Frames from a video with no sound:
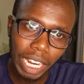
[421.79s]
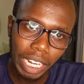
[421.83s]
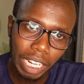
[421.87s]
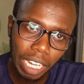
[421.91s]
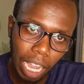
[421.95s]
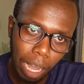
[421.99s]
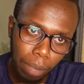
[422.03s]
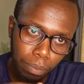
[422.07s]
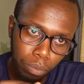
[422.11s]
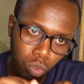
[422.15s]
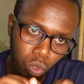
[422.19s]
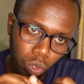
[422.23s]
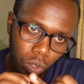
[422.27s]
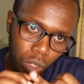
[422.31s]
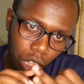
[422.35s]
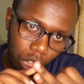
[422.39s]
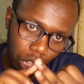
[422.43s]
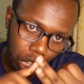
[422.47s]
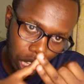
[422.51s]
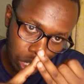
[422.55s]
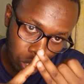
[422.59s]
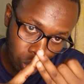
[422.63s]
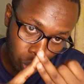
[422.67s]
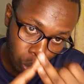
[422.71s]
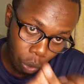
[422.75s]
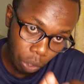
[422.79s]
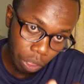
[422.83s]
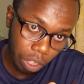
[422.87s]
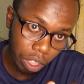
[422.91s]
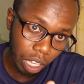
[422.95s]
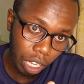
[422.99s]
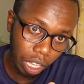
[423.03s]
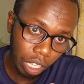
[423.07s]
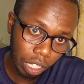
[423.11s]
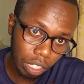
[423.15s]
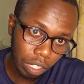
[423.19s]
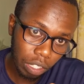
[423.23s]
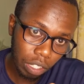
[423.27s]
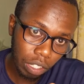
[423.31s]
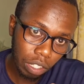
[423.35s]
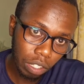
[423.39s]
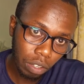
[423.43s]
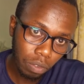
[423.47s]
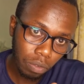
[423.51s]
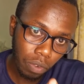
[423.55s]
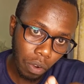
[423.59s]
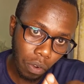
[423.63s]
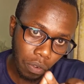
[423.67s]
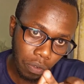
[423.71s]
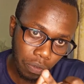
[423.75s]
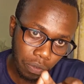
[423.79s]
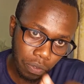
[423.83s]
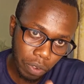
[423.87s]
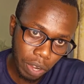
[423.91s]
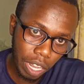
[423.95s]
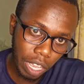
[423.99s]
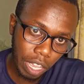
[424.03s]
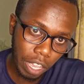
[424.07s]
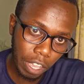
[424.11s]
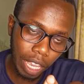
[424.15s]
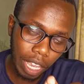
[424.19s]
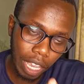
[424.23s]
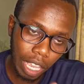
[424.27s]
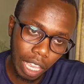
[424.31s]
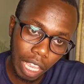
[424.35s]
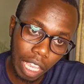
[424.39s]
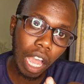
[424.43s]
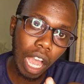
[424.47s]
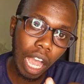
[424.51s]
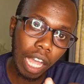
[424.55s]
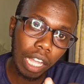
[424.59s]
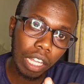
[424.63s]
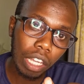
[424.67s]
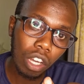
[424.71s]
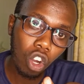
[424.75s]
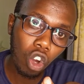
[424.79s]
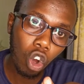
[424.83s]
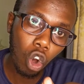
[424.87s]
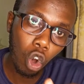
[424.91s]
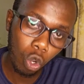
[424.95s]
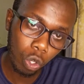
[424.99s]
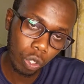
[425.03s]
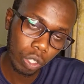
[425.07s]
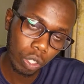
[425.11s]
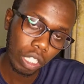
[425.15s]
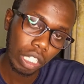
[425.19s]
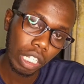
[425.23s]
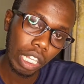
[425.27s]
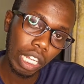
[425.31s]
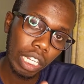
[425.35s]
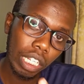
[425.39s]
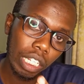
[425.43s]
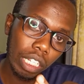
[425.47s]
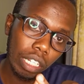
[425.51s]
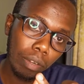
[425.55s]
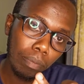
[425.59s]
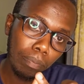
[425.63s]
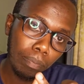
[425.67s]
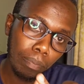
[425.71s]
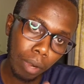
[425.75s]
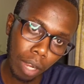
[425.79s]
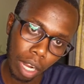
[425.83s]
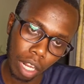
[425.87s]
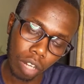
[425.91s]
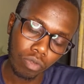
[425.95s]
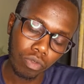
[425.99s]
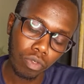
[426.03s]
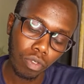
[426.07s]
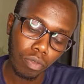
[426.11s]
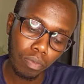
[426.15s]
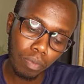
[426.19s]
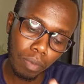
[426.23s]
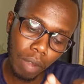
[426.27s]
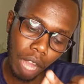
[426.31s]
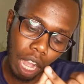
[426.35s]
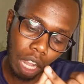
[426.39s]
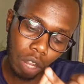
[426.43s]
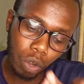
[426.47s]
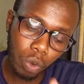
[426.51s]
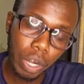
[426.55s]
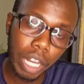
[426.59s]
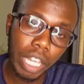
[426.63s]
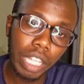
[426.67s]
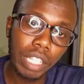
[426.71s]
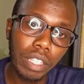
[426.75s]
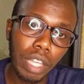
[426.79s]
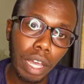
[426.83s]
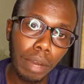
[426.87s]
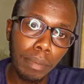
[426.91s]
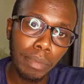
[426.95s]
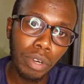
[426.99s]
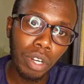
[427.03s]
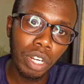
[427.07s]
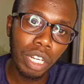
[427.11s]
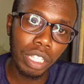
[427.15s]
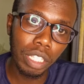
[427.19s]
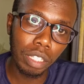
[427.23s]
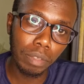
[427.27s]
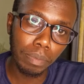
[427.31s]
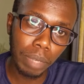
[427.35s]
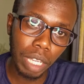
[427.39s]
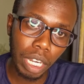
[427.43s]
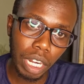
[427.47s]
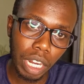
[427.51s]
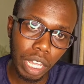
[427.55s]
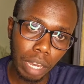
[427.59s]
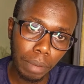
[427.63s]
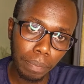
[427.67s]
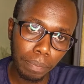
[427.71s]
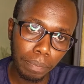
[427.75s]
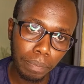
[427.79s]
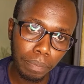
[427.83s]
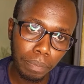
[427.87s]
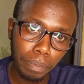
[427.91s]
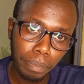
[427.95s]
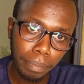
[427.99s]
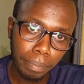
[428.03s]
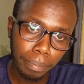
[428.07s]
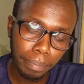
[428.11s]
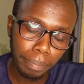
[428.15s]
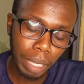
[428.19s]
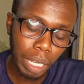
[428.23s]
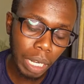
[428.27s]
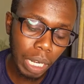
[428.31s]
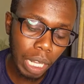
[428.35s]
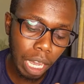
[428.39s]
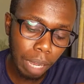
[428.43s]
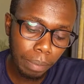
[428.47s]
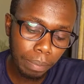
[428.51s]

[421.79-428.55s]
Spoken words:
comes with the two things for free is a hosted platform. A good example is Medium. Medium